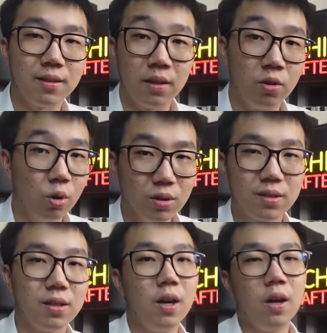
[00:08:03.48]
in
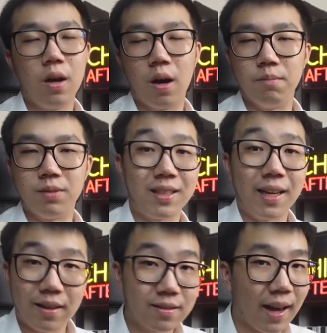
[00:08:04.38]
those
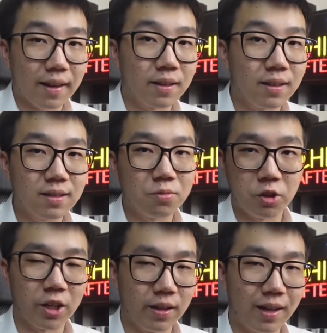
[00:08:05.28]
said sectors,
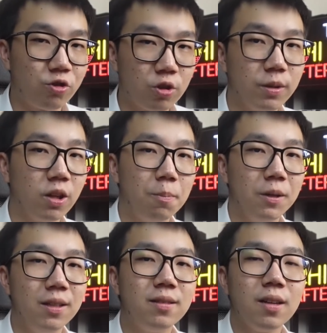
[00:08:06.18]
which are natural
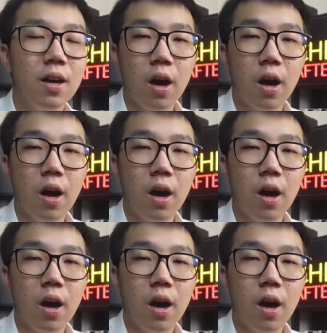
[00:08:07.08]
monopolies,